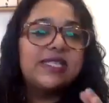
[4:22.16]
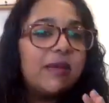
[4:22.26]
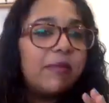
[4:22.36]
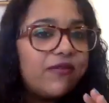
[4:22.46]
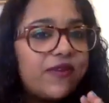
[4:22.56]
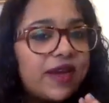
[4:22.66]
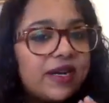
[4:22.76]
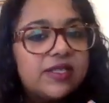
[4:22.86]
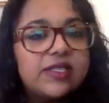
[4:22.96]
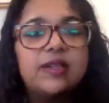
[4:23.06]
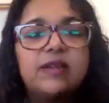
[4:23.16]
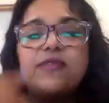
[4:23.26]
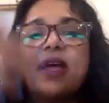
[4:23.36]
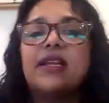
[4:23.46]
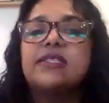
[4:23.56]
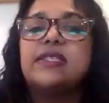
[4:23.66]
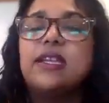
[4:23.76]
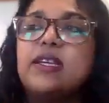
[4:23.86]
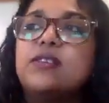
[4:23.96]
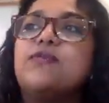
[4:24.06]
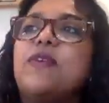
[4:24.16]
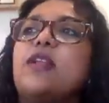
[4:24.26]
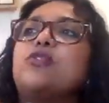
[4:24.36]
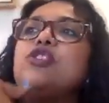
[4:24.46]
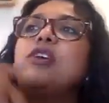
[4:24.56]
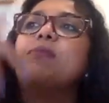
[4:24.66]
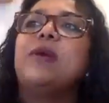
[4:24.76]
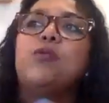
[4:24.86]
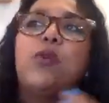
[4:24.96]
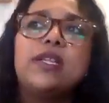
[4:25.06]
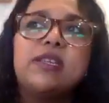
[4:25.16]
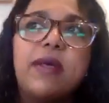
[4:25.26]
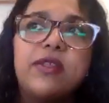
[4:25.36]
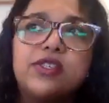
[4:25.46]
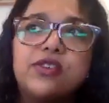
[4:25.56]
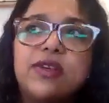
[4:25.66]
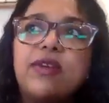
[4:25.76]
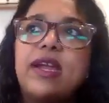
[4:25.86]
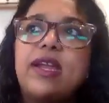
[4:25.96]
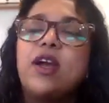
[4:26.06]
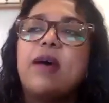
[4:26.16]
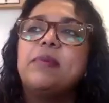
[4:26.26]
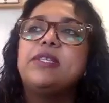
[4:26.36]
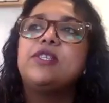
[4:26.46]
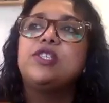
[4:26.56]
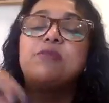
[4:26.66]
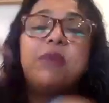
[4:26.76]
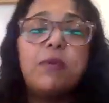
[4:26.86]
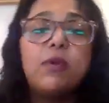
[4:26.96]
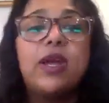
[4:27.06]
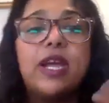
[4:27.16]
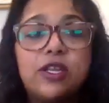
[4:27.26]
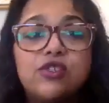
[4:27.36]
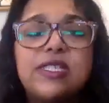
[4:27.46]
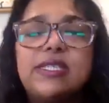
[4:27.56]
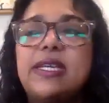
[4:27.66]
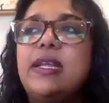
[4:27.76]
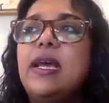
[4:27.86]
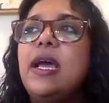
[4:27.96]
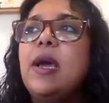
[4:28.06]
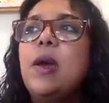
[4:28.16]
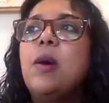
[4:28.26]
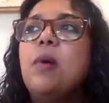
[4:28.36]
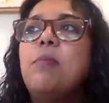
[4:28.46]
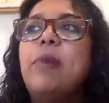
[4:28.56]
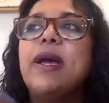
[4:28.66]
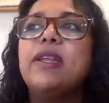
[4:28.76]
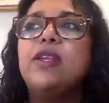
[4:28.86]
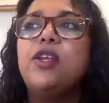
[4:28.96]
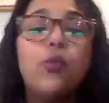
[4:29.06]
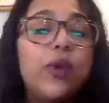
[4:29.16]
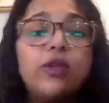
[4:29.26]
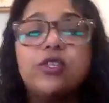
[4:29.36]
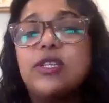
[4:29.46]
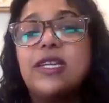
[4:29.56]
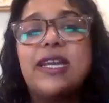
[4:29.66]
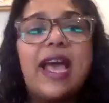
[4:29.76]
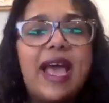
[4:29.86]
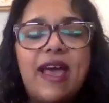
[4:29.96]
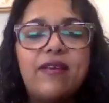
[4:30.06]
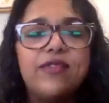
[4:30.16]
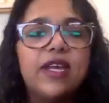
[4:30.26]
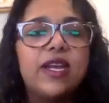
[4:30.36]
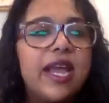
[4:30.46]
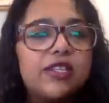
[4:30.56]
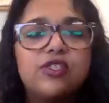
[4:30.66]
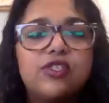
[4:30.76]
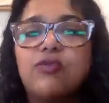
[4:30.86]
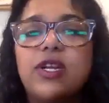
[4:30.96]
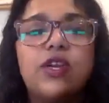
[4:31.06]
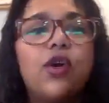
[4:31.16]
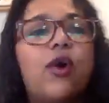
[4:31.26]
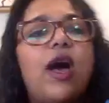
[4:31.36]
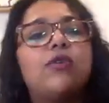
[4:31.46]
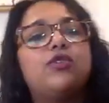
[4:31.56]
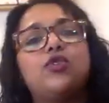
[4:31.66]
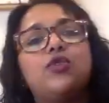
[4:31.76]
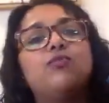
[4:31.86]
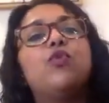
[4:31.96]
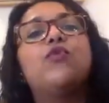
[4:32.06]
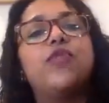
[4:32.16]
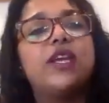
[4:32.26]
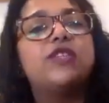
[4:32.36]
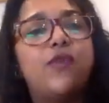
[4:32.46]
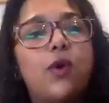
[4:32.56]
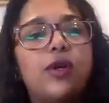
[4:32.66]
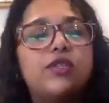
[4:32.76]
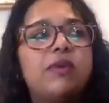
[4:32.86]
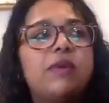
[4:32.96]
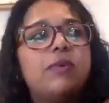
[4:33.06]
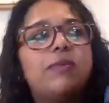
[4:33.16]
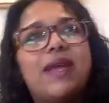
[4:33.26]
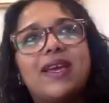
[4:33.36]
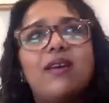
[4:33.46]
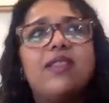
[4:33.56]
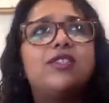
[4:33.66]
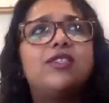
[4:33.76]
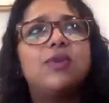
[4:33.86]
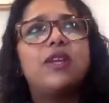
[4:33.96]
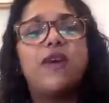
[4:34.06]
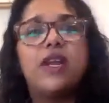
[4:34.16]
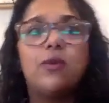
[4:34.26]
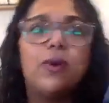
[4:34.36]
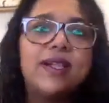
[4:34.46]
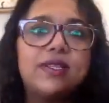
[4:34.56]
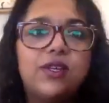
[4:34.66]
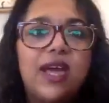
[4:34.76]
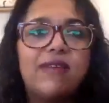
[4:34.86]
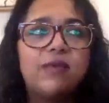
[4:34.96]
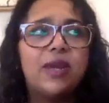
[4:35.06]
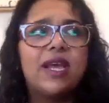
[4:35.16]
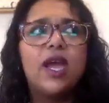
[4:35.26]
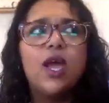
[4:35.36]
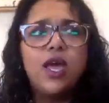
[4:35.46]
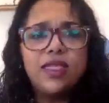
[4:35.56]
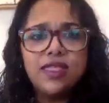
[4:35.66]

was a semifinal, the finalist, the Nichols Fellowship. It won some other screenwriting competitions. People were interested, but, we also didn't have the connections or really know how to move things forward. So people were like, oh, this is really funny. What else do you have? And we're like,